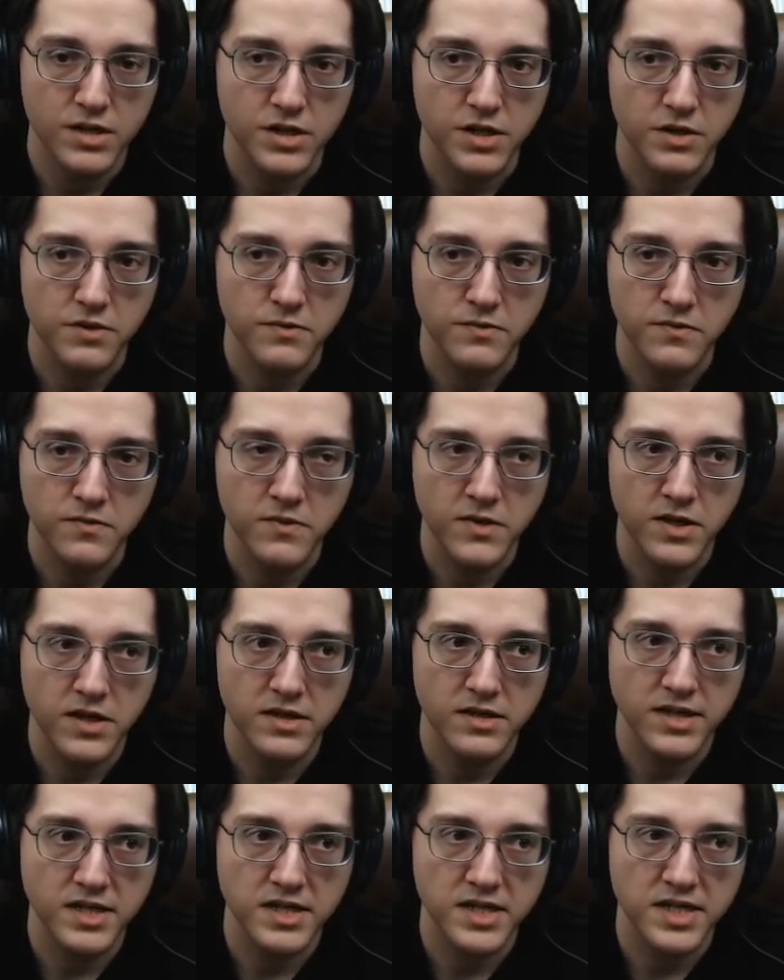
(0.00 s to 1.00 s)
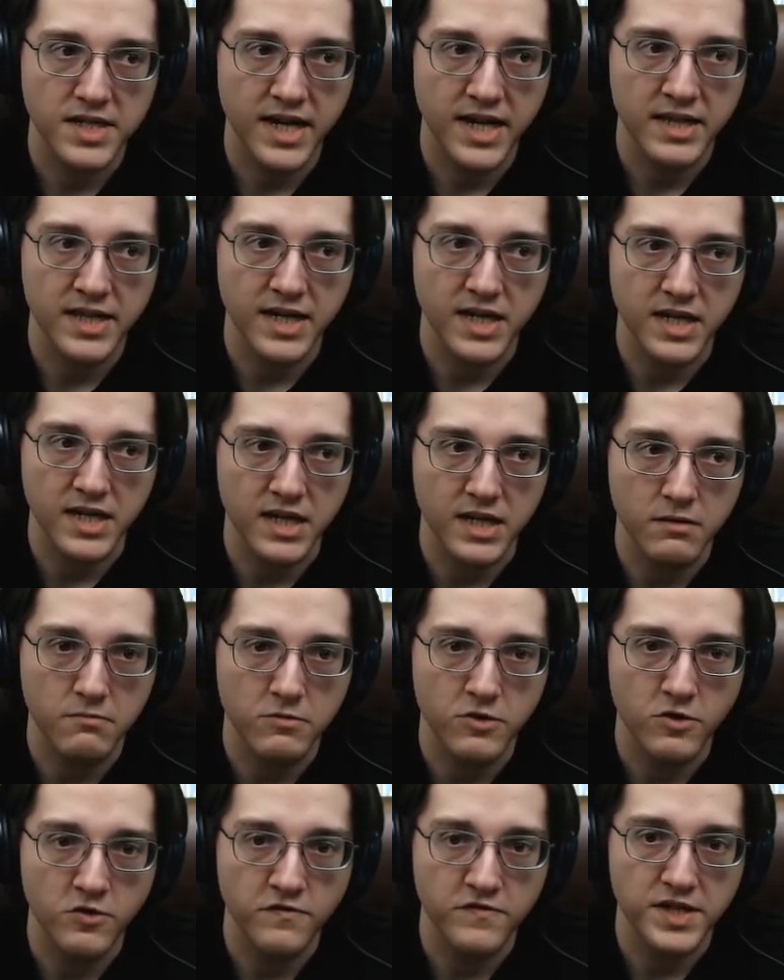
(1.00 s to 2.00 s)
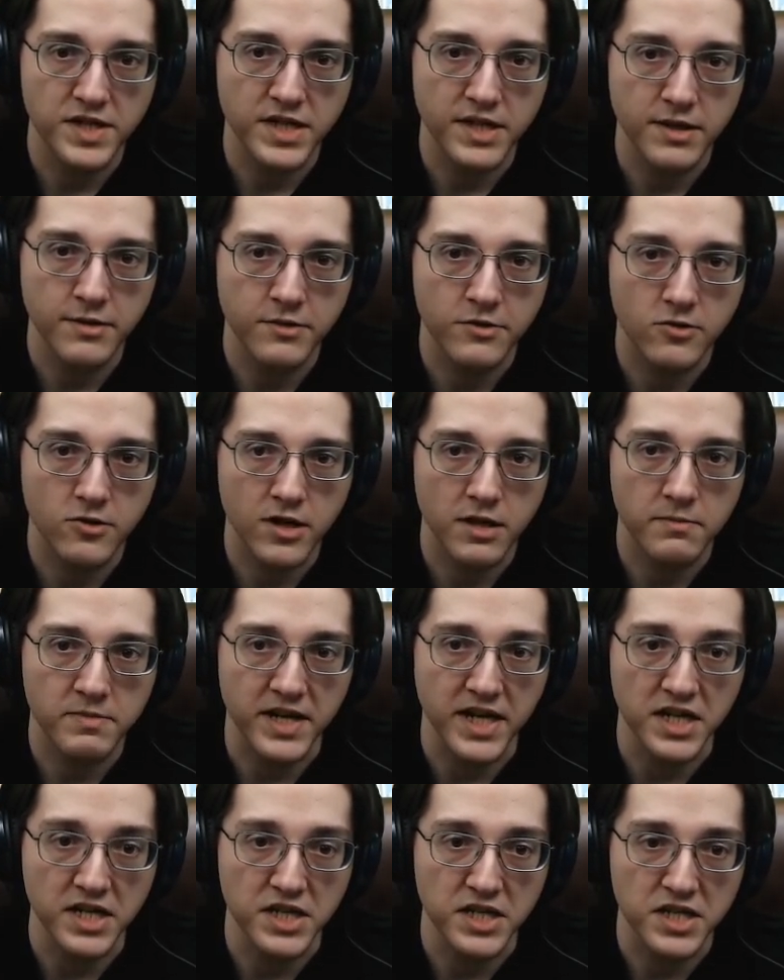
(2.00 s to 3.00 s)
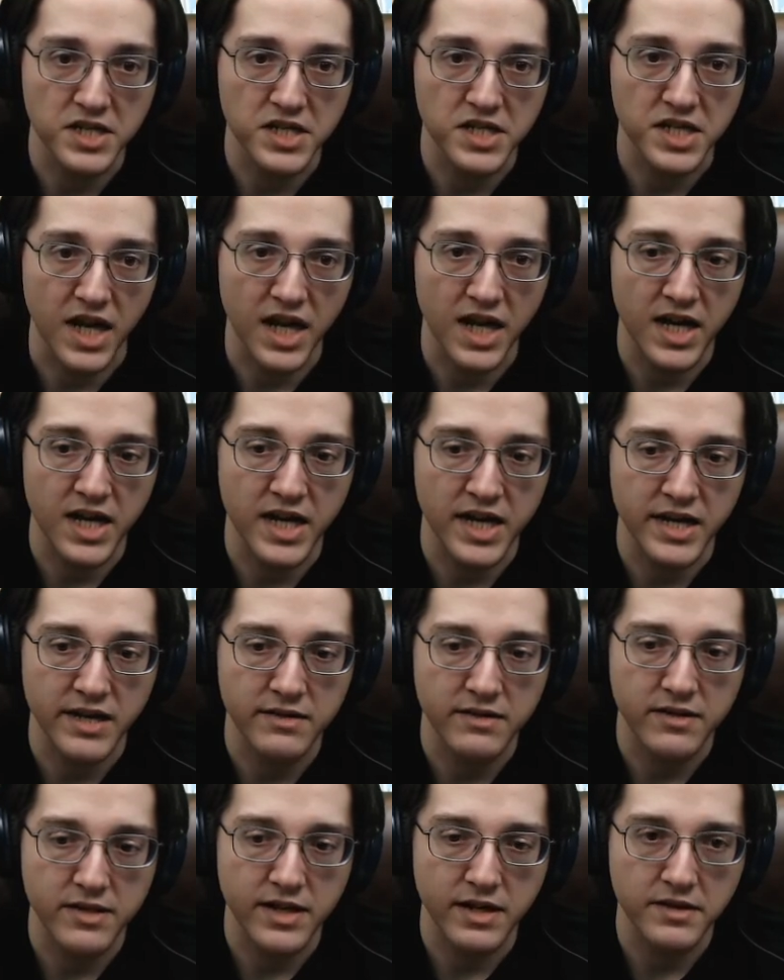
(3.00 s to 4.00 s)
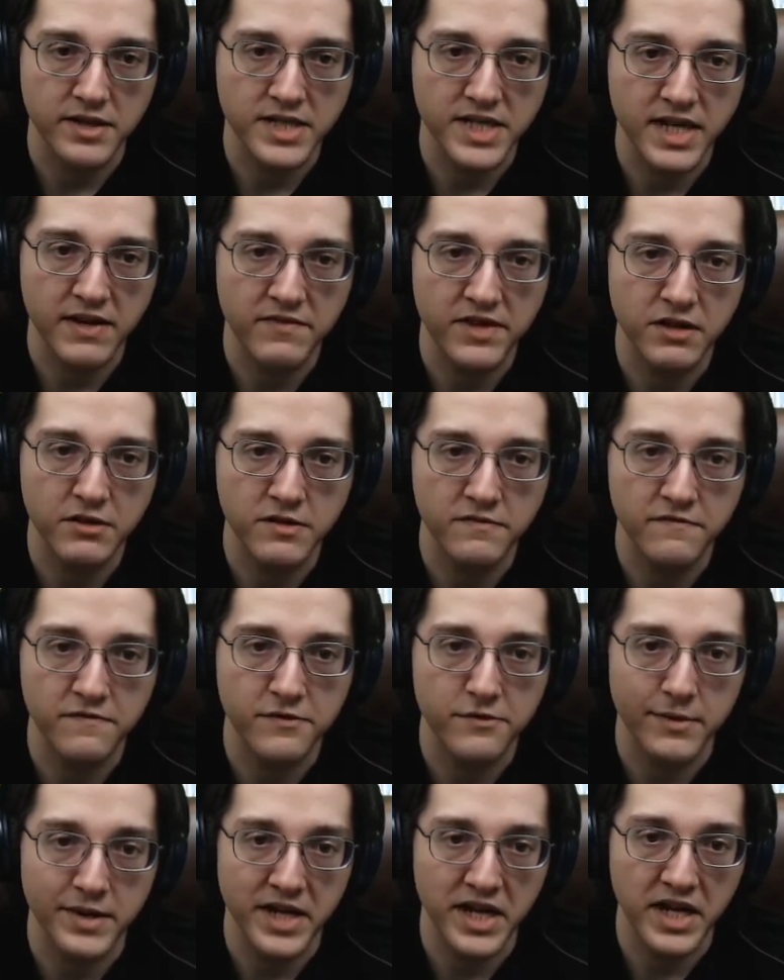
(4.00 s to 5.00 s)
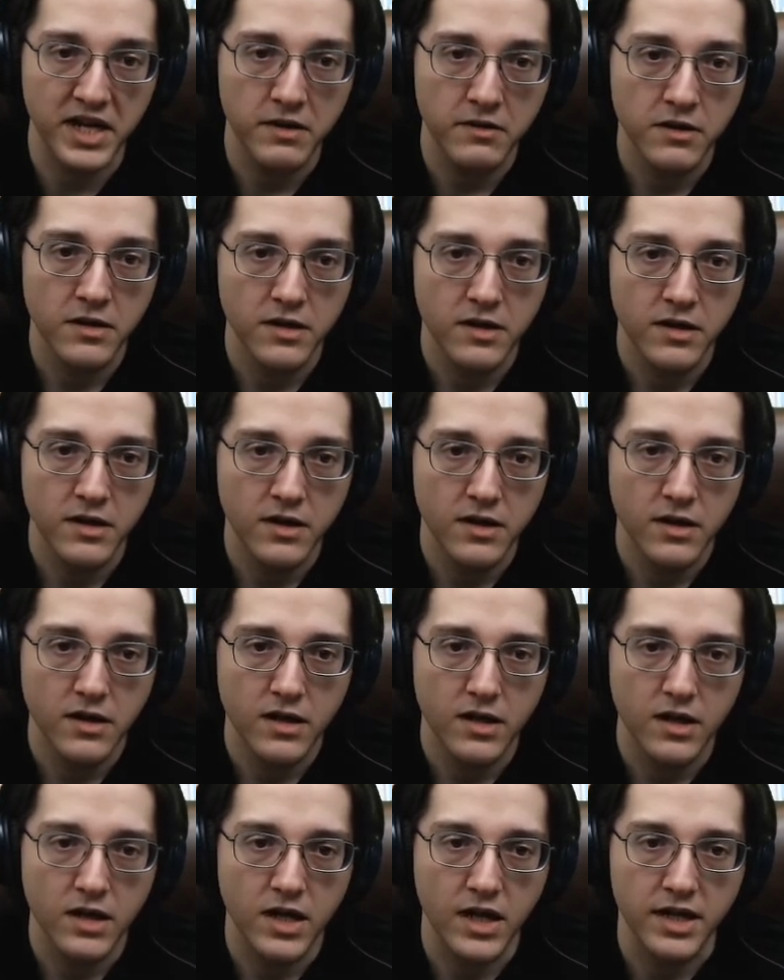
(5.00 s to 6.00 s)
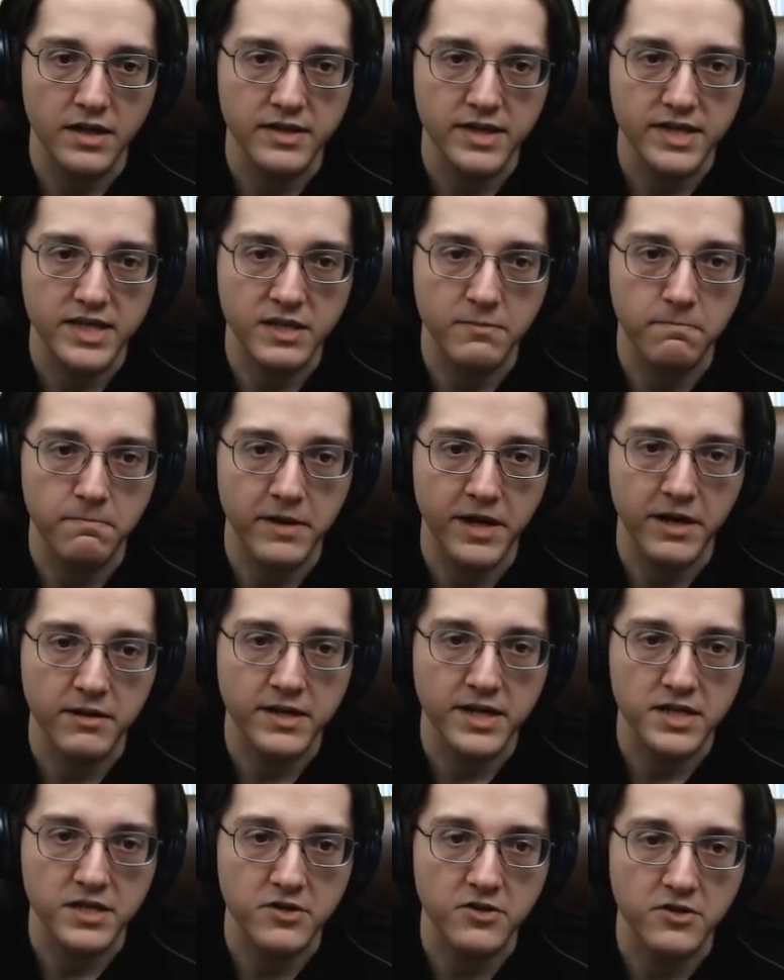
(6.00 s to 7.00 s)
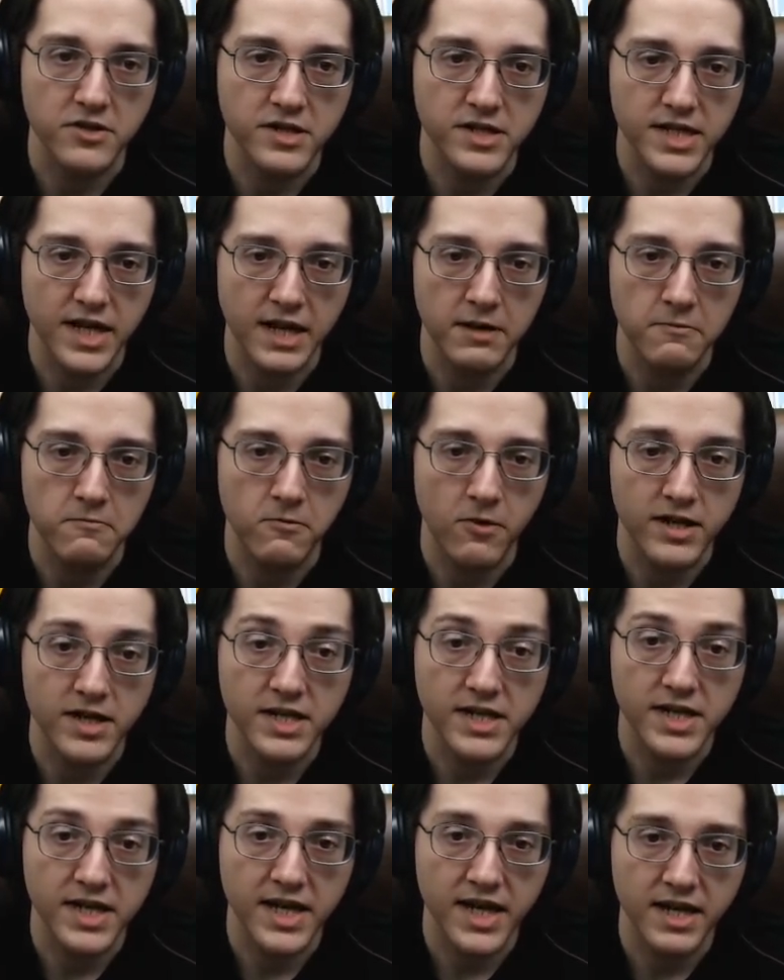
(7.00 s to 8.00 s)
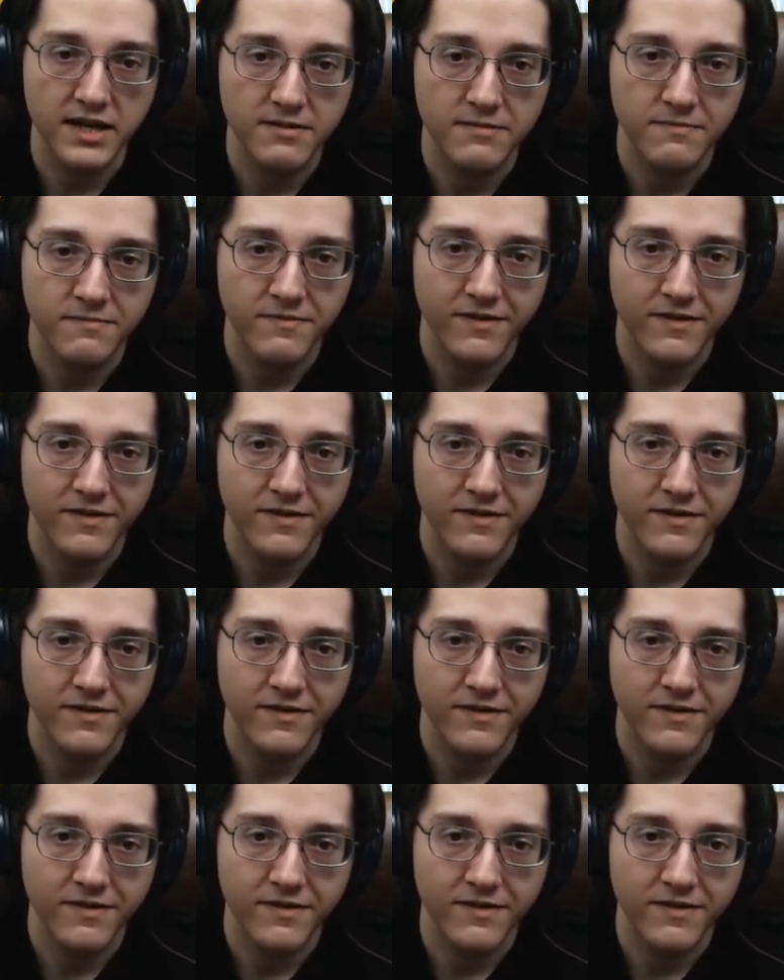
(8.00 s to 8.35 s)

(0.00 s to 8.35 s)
Do the scything. Move to cereal crop and scythe. Now these have a yield of three. Uh, that's about as good as I want it to get.